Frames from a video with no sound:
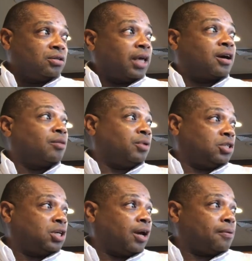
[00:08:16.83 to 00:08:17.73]
They cut me
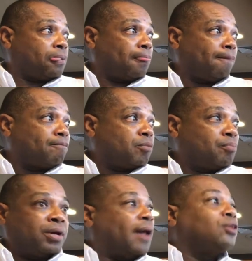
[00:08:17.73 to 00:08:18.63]
a check.
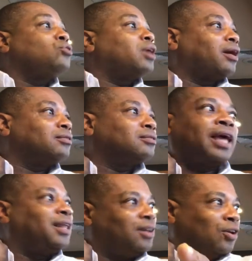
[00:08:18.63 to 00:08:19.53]
But I knew that.
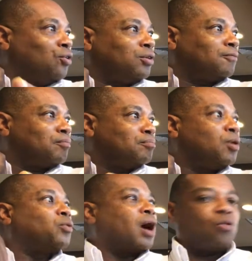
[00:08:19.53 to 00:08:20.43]
They didn't know it.
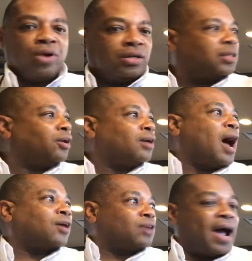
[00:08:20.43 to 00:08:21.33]
But when I went there,
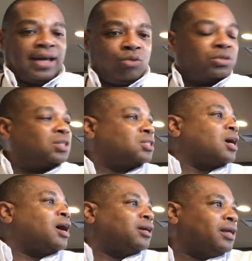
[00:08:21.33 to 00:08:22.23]
I, could, I it was
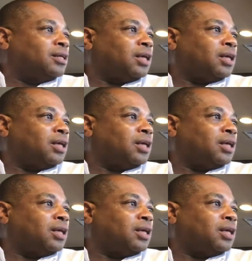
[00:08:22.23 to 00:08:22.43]
designed like